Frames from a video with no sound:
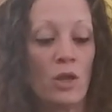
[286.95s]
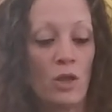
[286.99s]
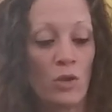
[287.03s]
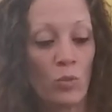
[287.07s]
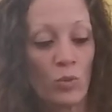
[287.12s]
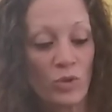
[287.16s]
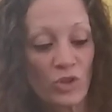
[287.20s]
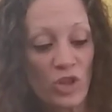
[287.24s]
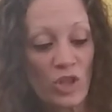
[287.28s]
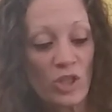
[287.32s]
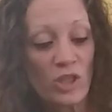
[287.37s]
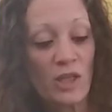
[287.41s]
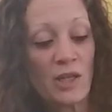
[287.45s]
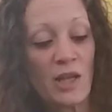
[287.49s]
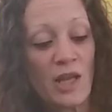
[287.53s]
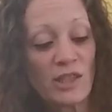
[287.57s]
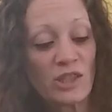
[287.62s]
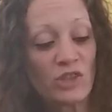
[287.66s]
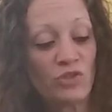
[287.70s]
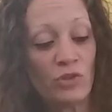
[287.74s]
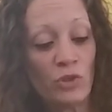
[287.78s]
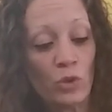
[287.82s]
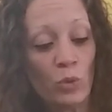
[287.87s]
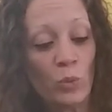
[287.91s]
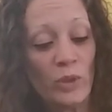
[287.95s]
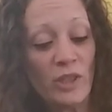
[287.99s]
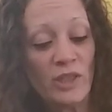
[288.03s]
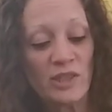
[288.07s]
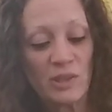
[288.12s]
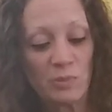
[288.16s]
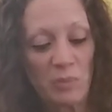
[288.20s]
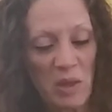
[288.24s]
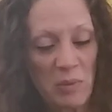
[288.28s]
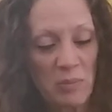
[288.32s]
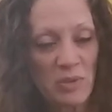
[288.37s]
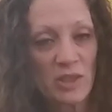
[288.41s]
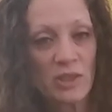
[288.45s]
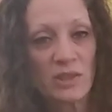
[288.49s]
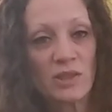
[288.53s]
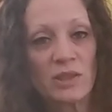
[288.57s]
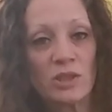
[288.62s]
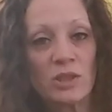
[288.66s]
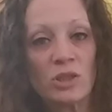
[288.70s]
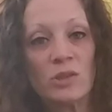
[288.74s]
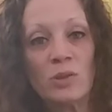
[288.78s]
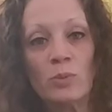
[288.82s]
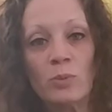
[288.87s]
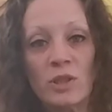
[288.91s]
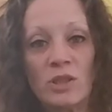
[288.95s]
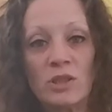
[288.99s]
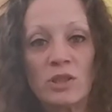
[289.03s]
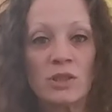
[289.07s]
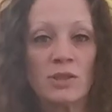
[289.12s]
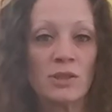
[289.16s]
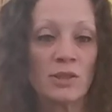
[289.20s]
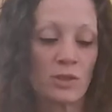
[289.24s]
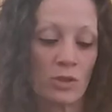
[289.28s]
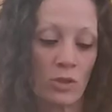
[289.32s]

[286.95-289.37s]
within the next few weeks, maybe this situation's